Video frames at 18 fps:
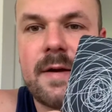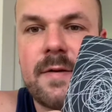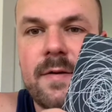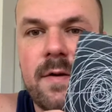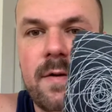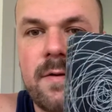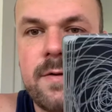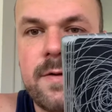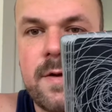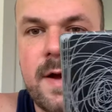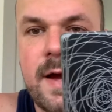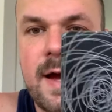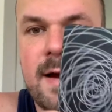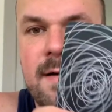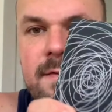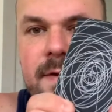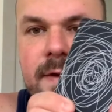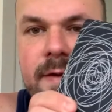also
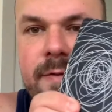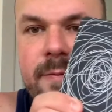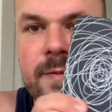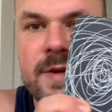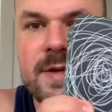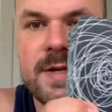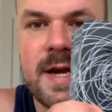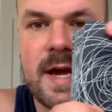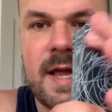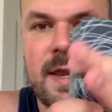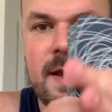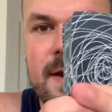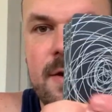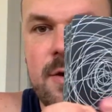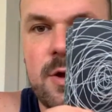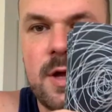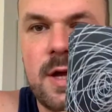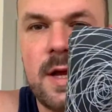have this metallic
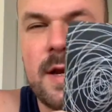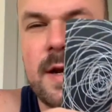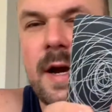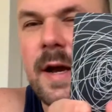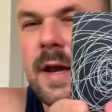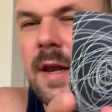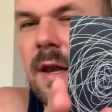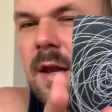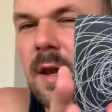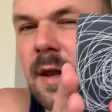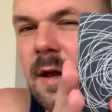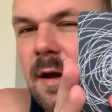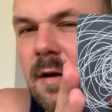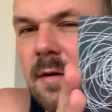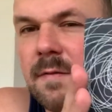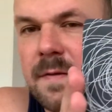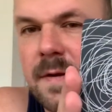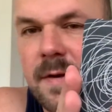sheen. I
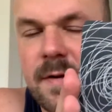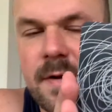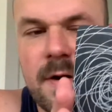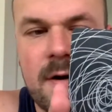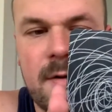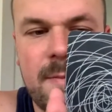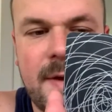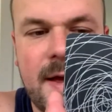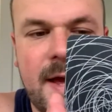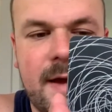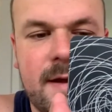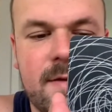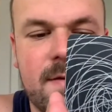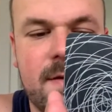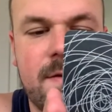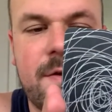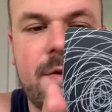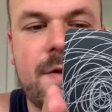love these card backs.
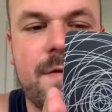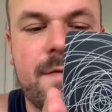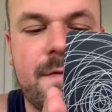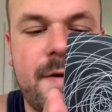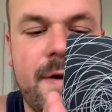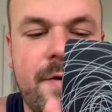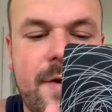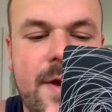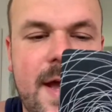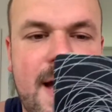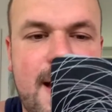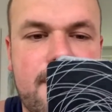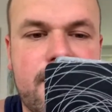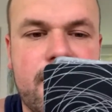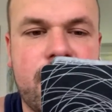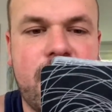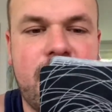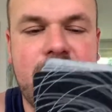This is a very
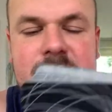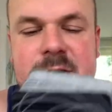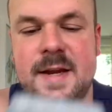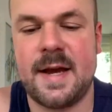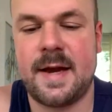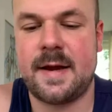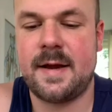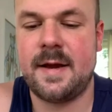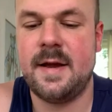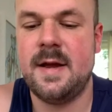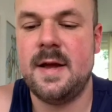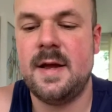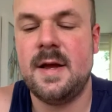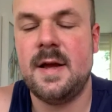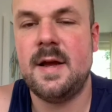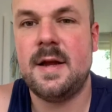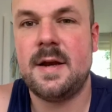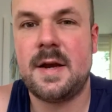abstract deck.
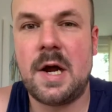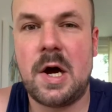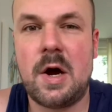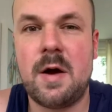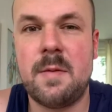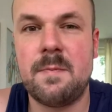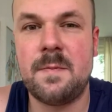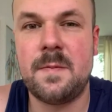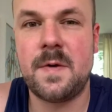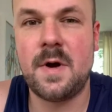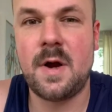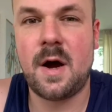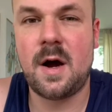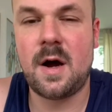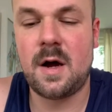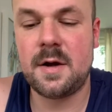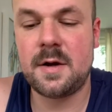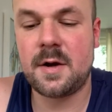Now, I'm
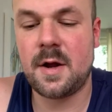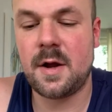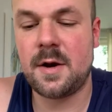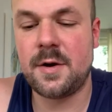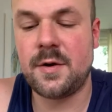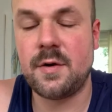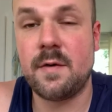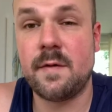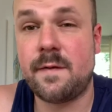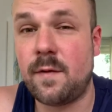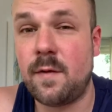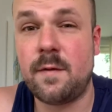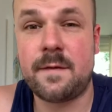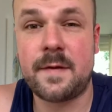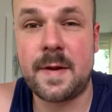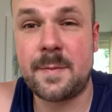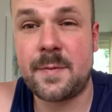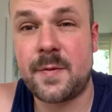not gonna do a full
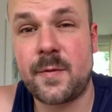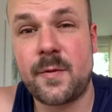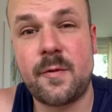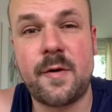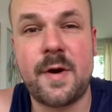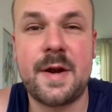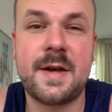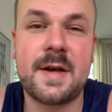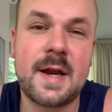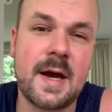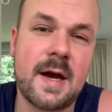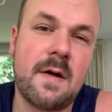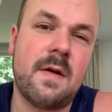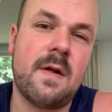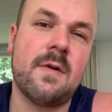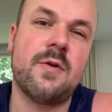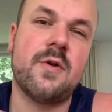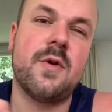flip through right now.
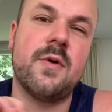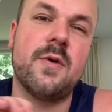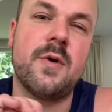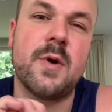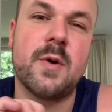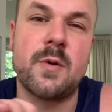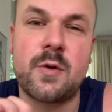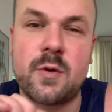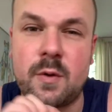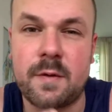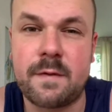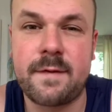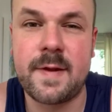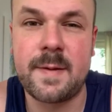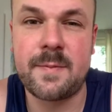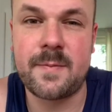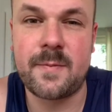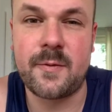I'll show you a short
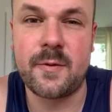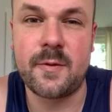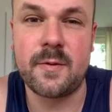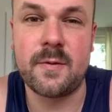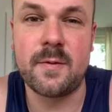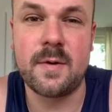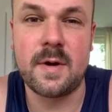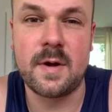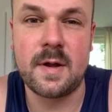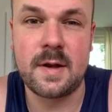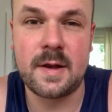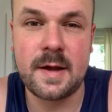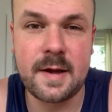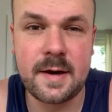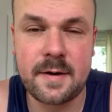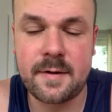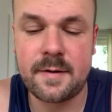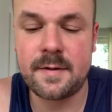flip through
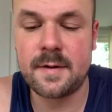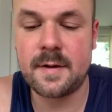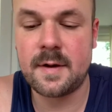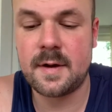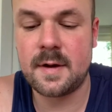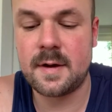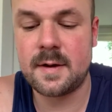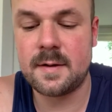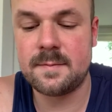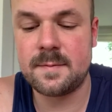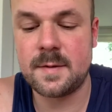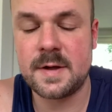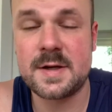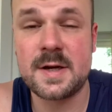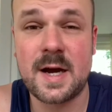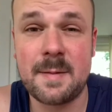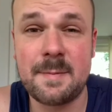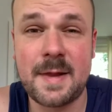later. A
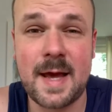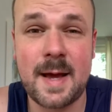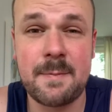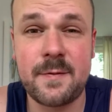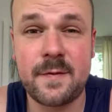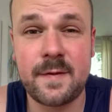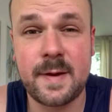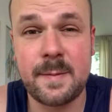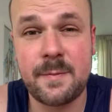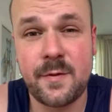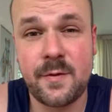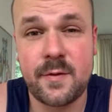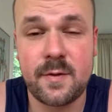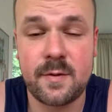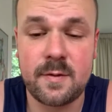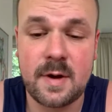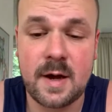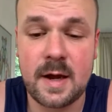time-lapse flip
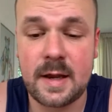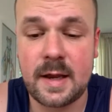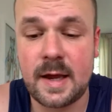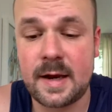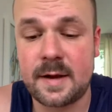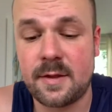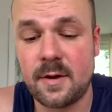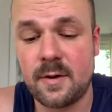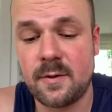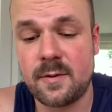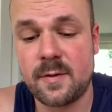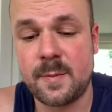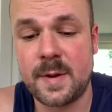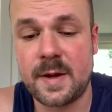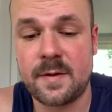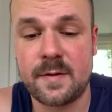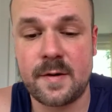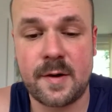through, I like those
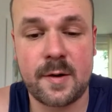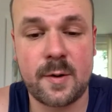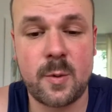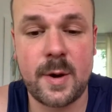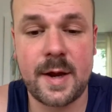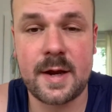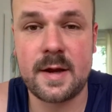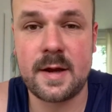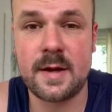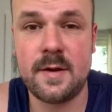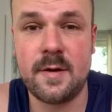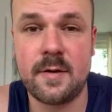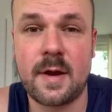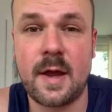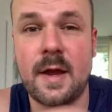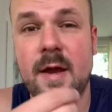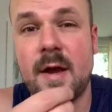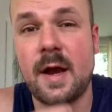because they're quick and you
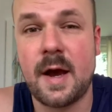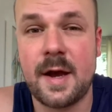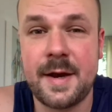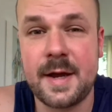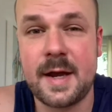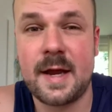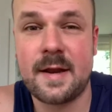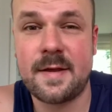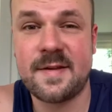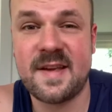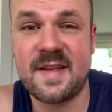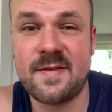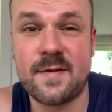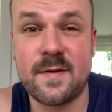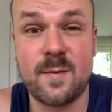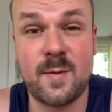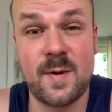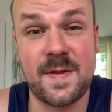can kind of get a
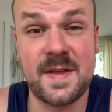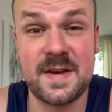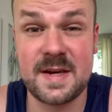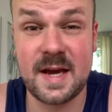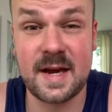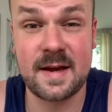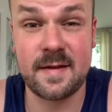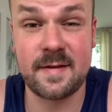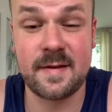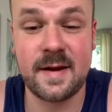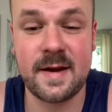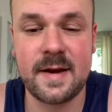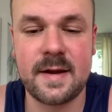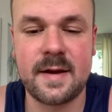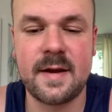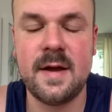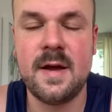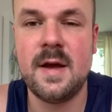sense of what the deck is
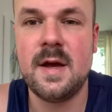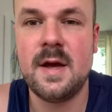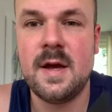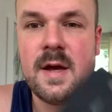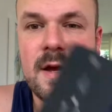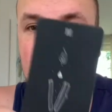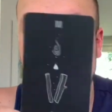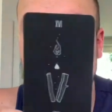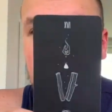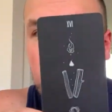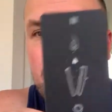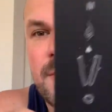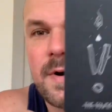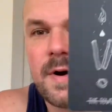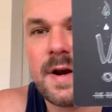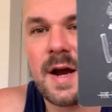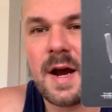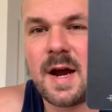like.
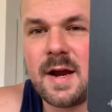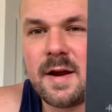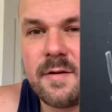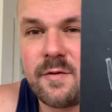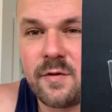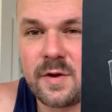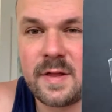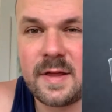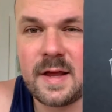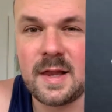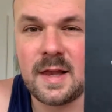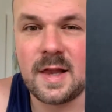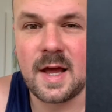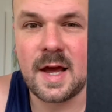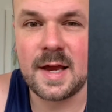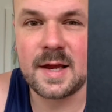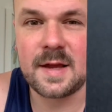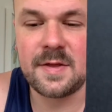But I really
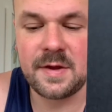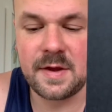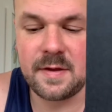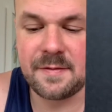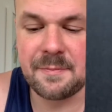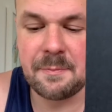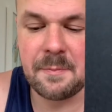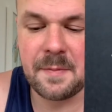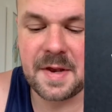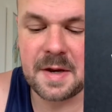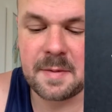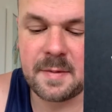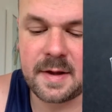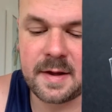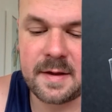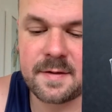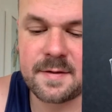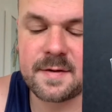like these
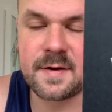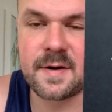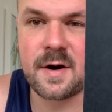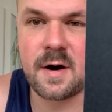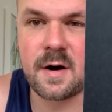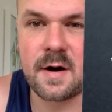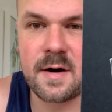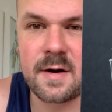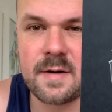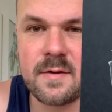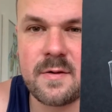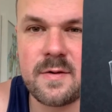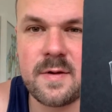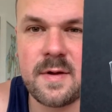minimalist cards.